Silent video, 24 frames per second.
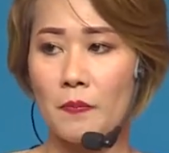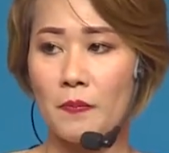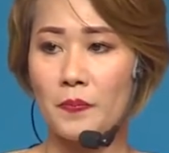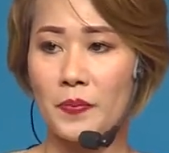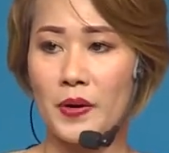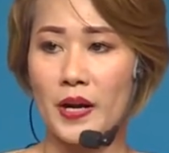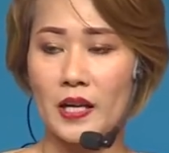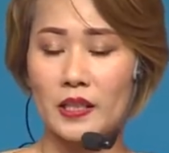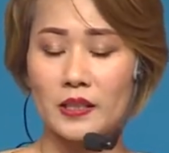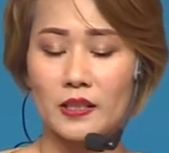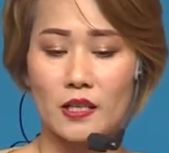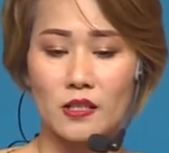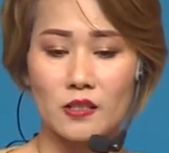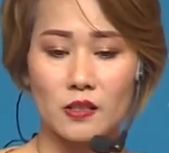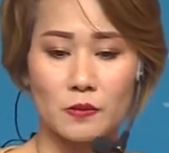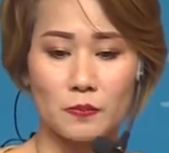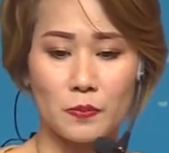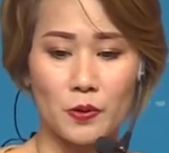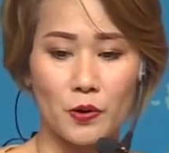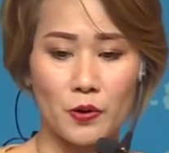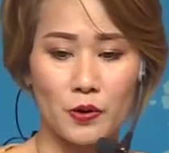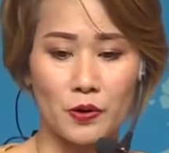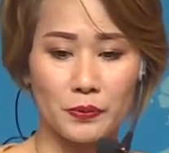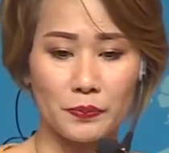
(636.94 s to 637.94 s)
products
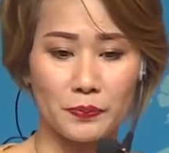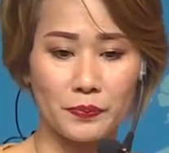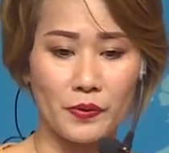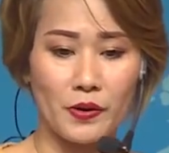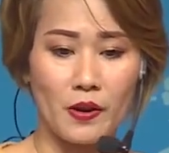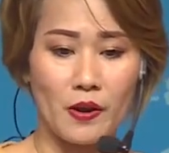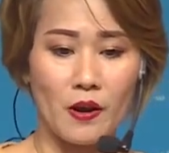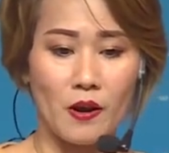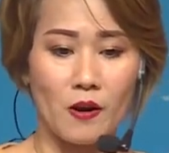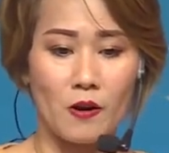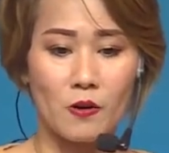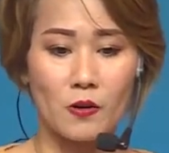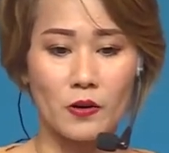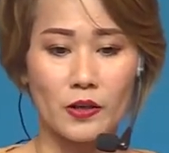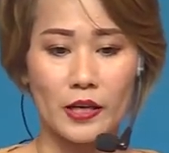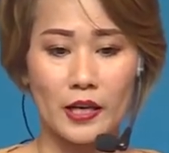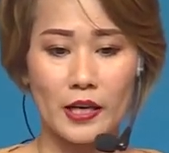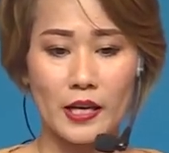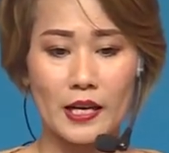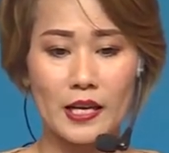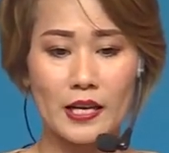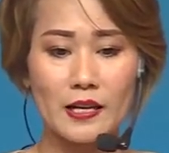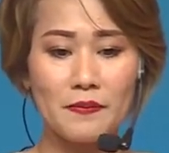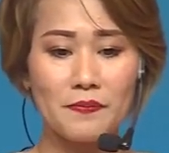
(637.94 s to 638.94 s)
po.
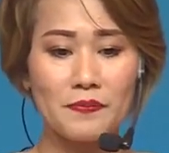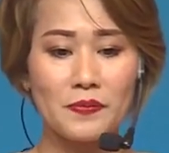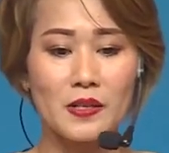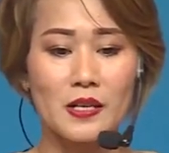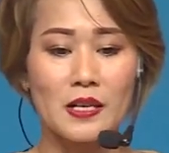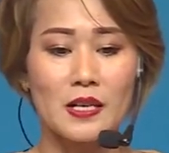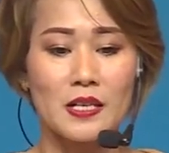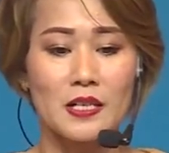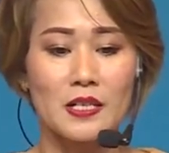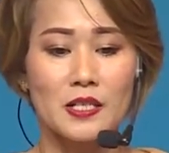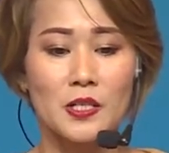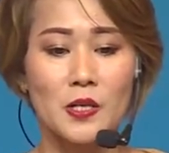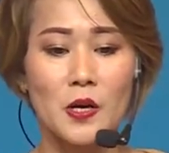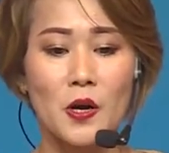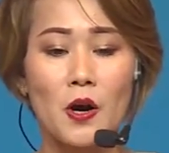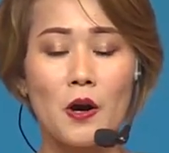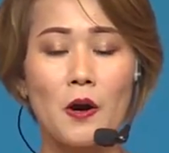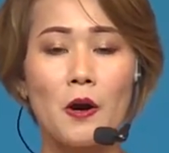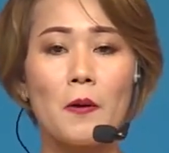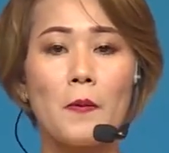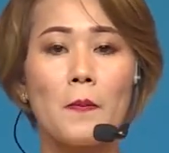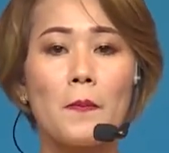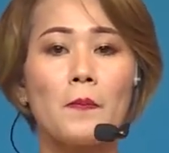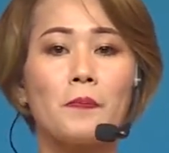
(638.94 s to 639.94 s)
Okay?
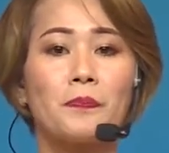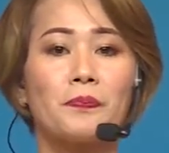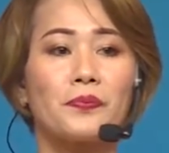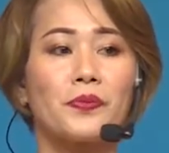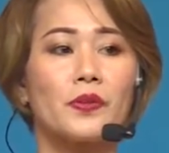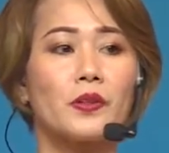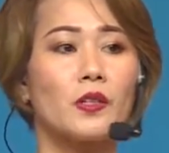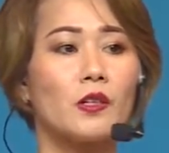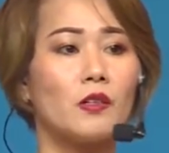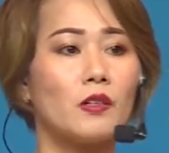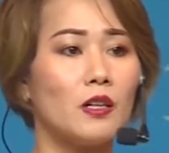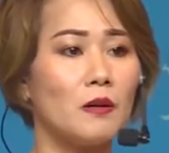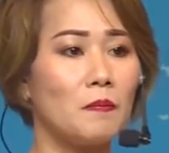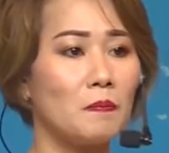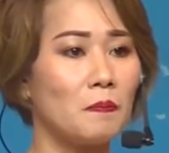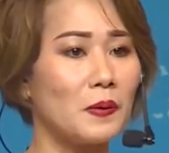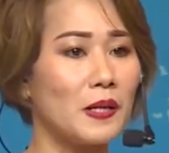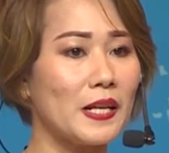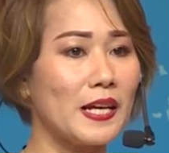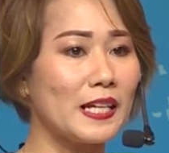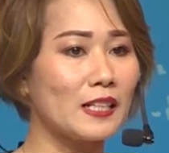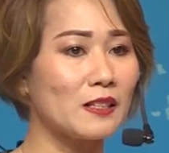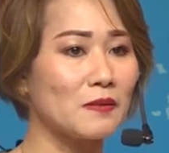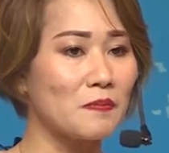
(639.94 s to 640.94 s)
So to
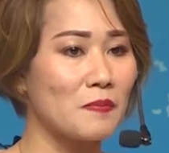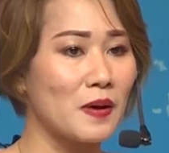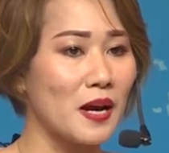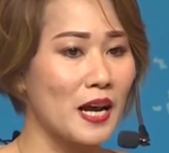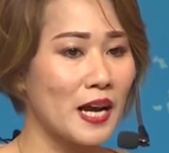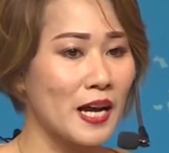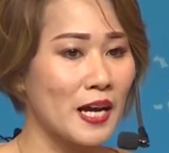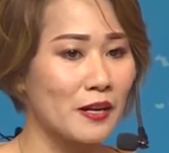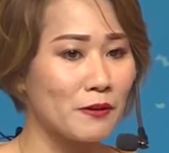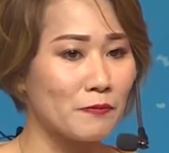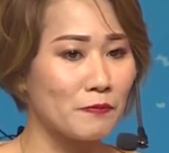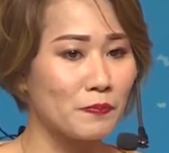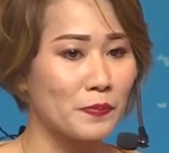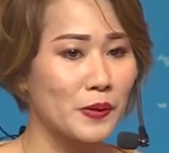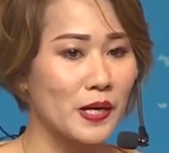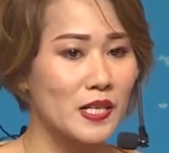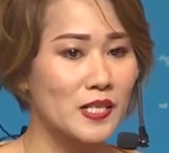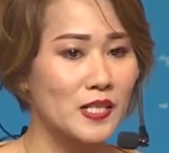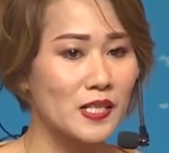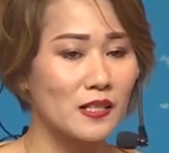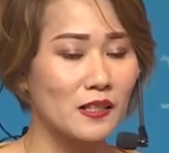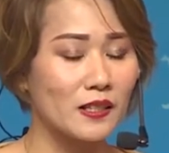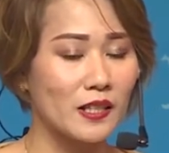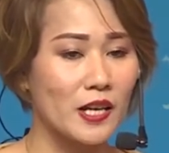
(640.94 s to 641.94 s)
complete my
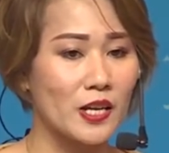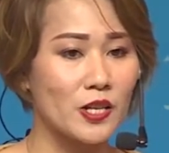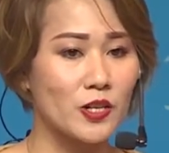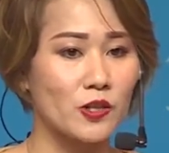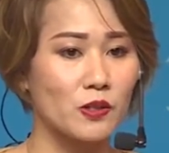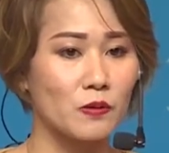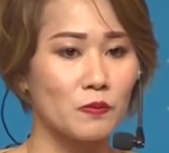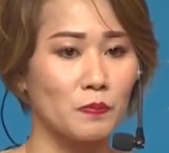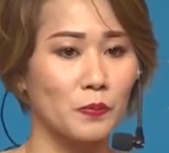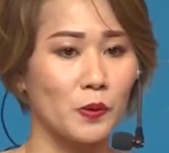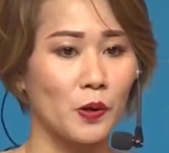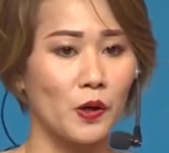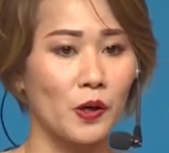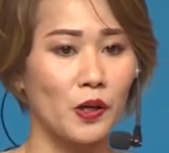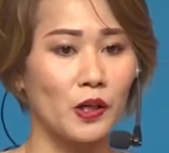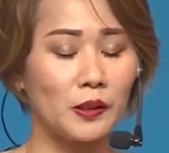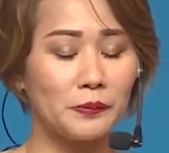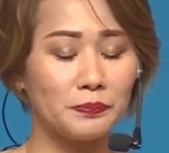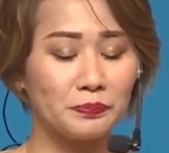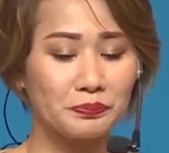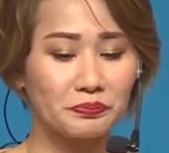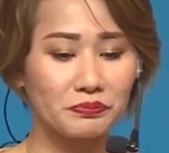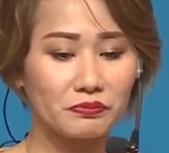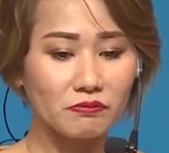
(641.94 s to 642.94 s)
presentation po,
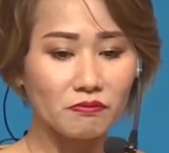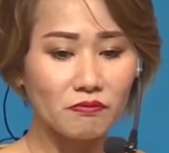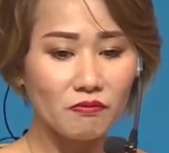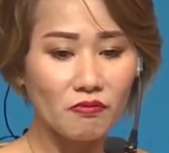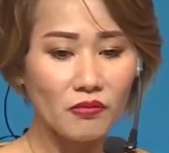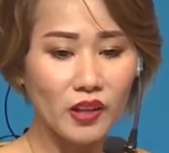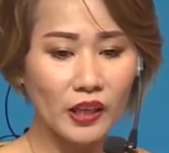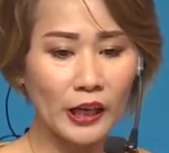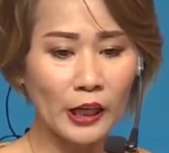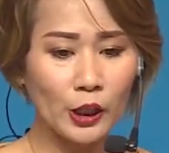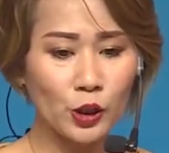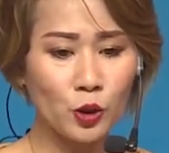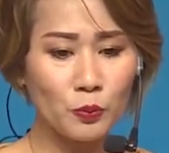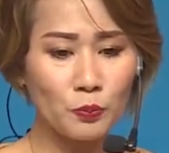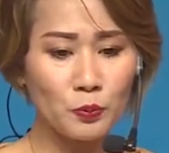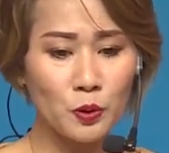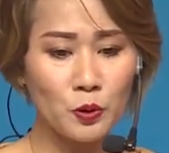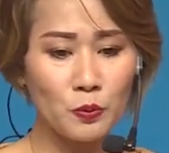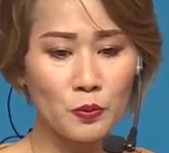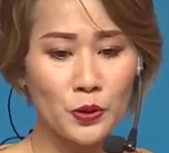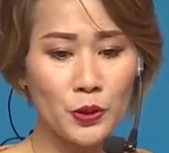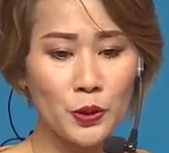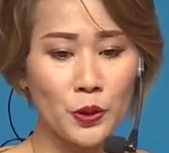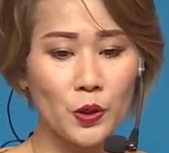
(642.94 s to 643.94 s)
ito po
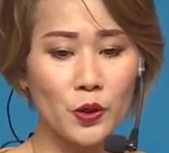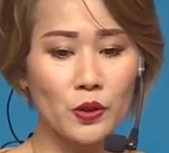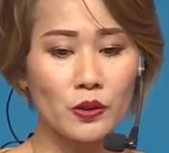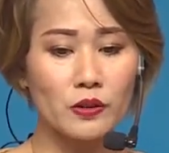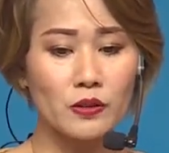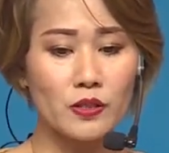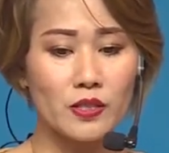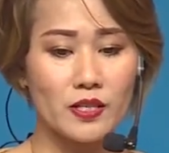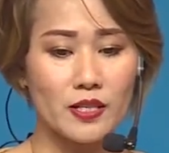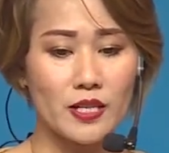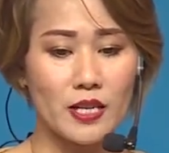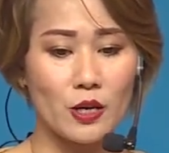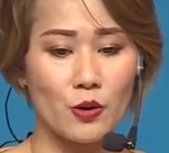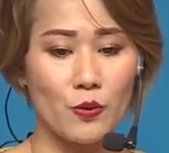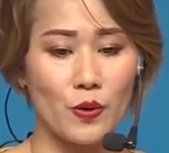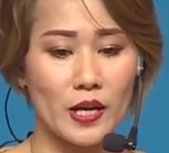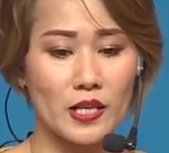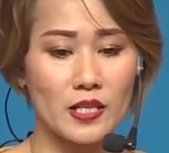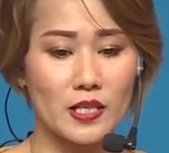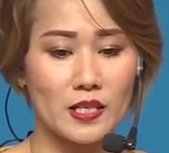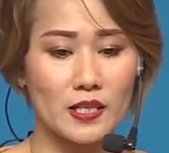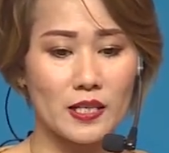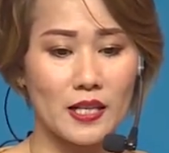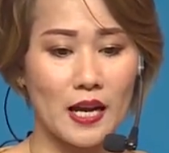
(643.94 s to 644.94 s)
yung
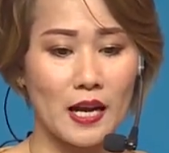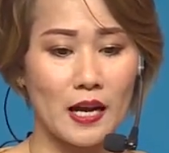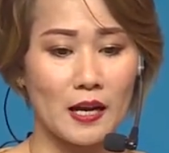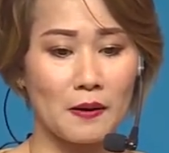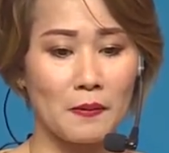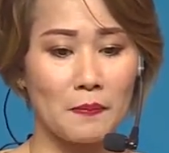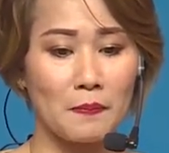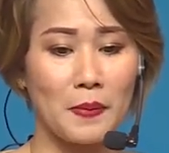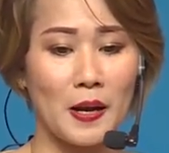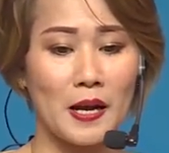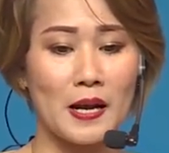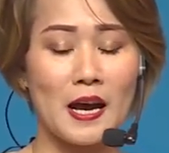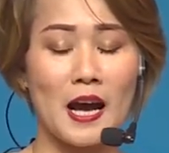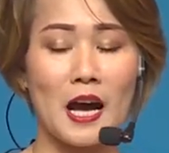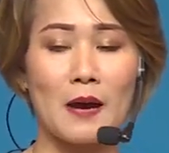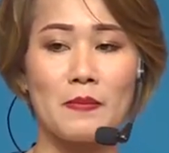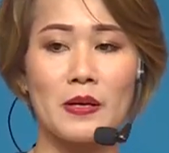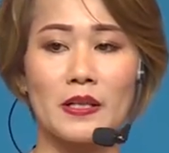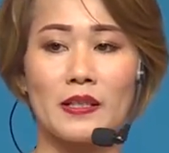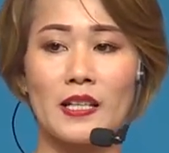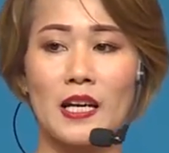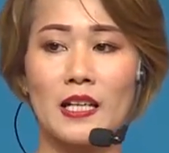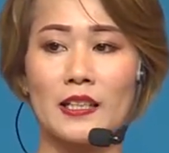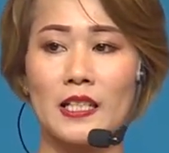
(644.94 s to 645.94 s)
sequence ng
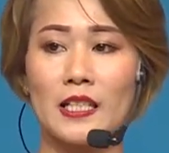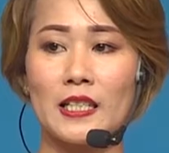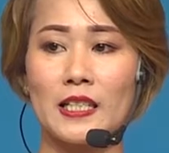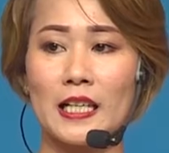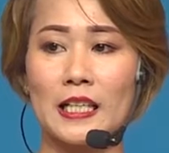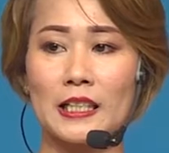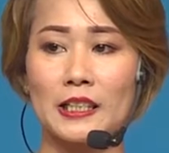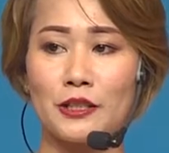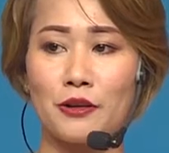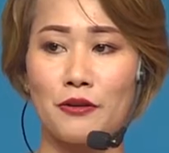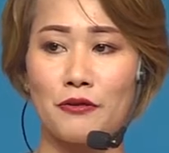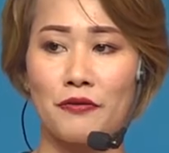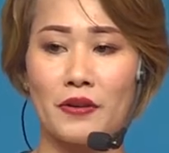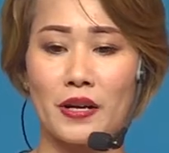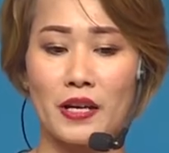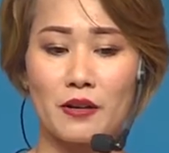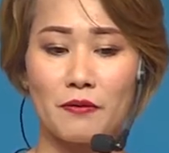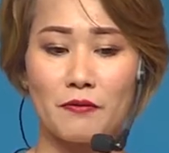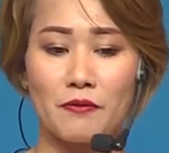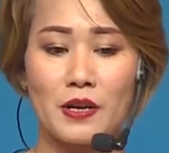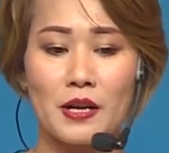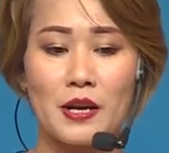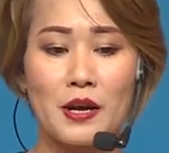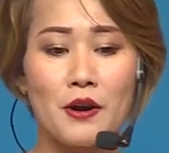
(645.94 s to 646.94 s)
paggamit natin ng the
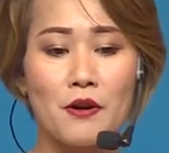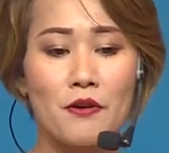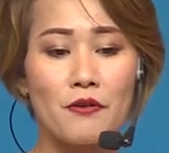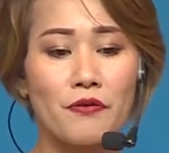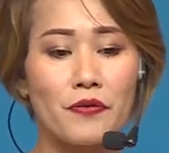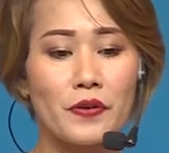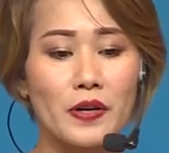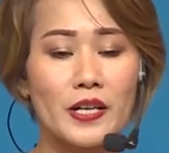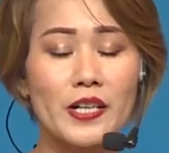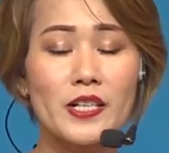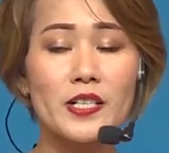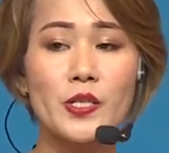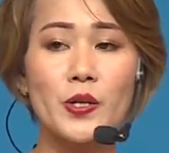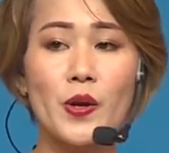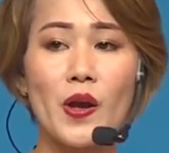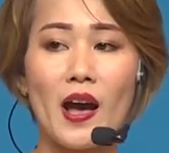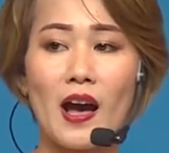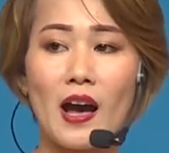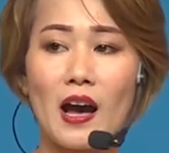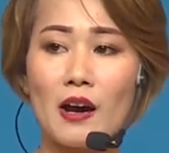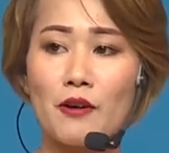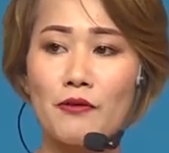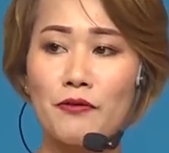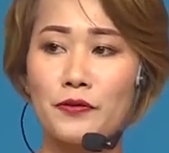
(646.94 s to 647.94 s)
fame. First, you
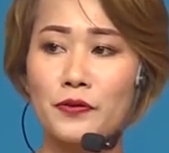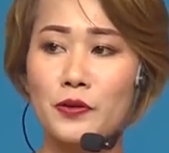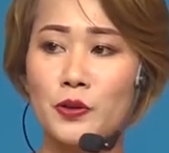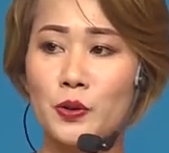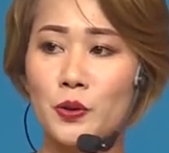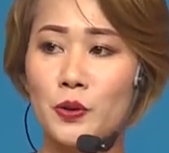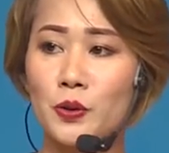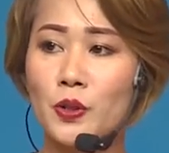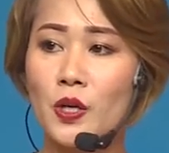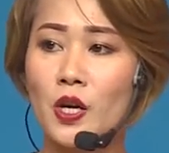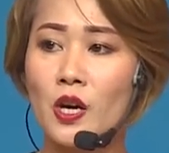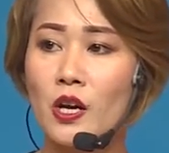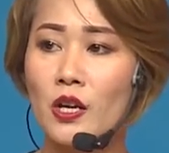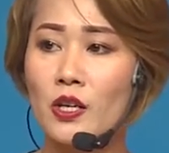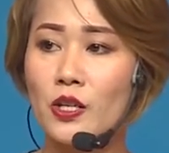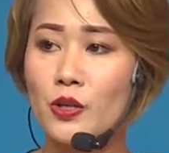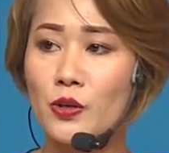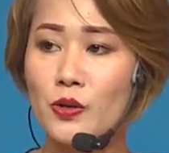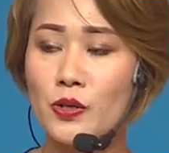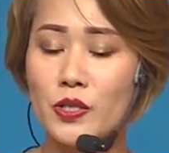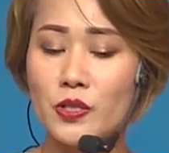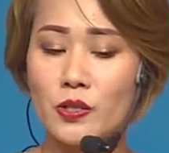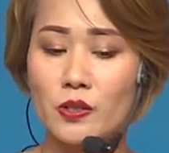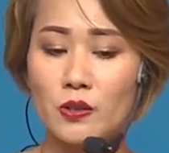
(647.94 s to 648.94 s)
have to
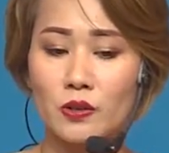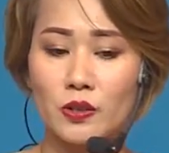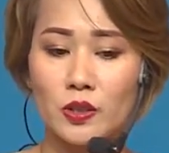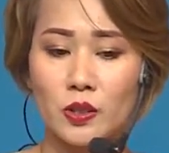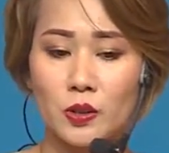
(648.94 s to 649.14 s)
use yung